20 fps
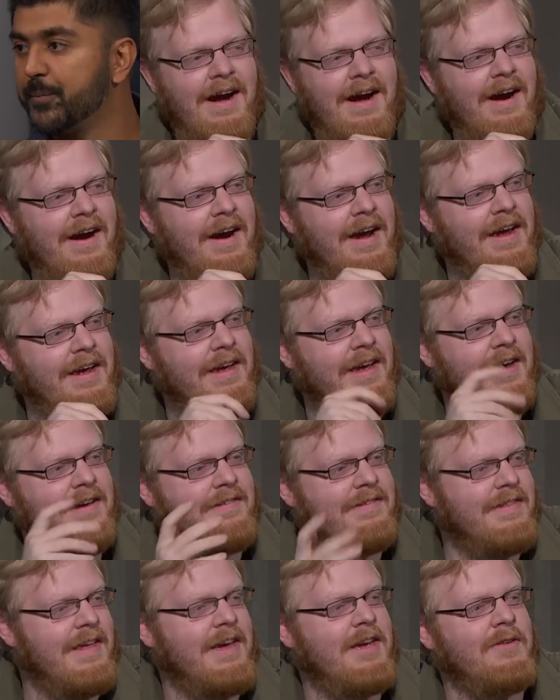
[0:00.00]
All right,
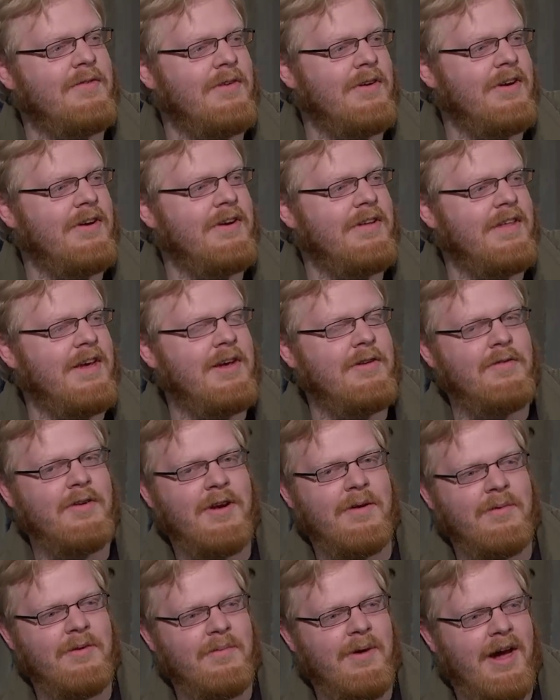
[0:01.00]
guys, thank you for
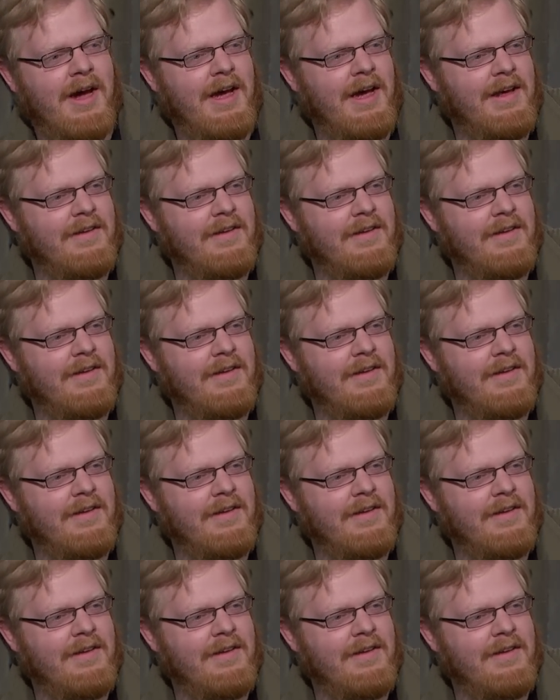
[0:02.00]
coming by